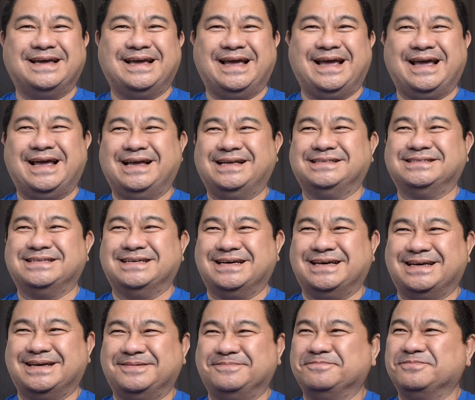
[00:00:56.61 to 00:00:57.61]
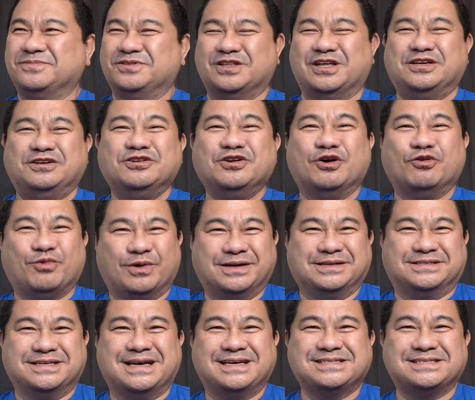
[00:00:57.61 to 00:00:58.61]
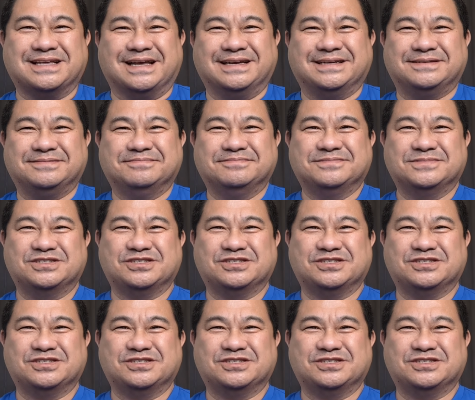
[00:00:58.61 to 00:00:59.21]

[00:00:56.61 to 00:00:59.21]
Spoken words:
and let you know what it tastes like.